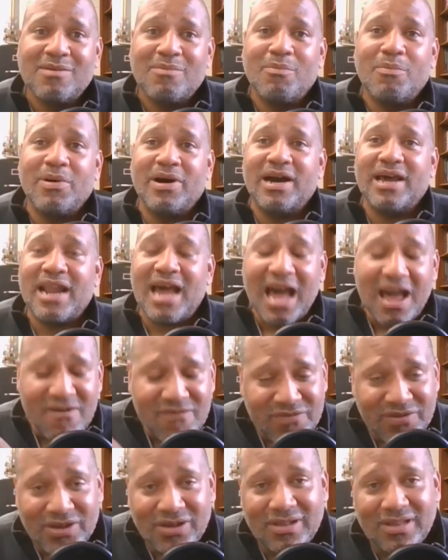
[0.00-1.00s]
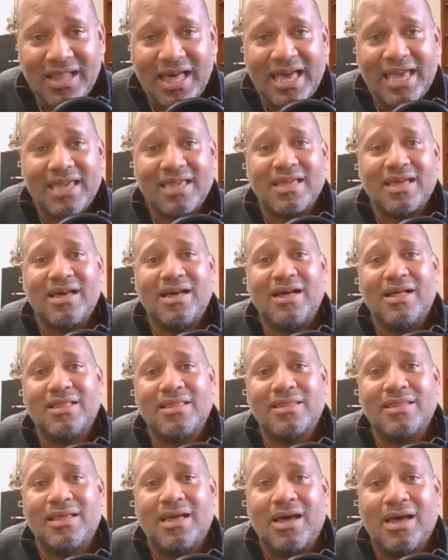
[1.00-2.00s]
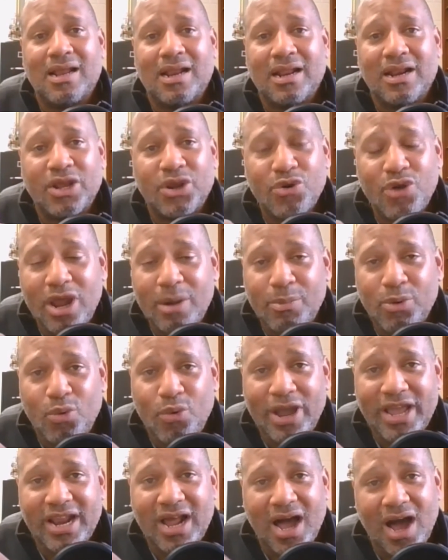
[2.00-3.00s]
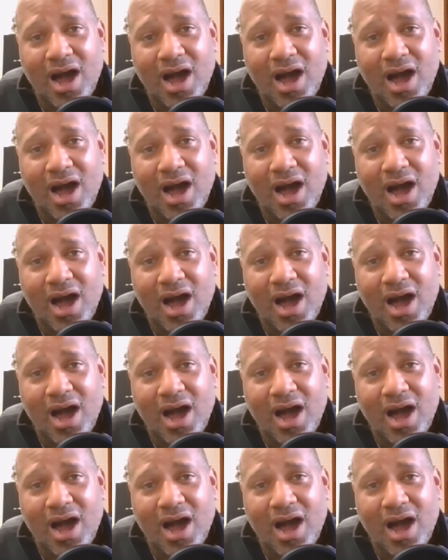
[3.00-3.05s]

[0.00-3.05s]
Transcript: but I feel like an incredible way to